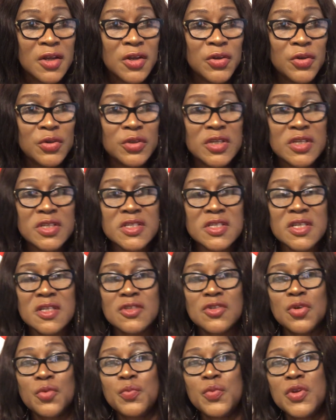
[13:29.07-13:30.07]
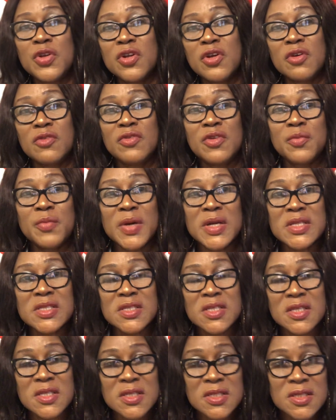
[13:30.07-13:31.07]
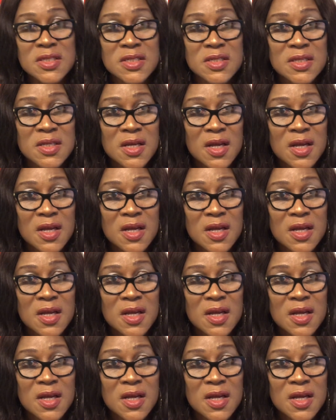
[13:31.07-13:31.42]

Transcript: You didn't seek the opinion of the masses,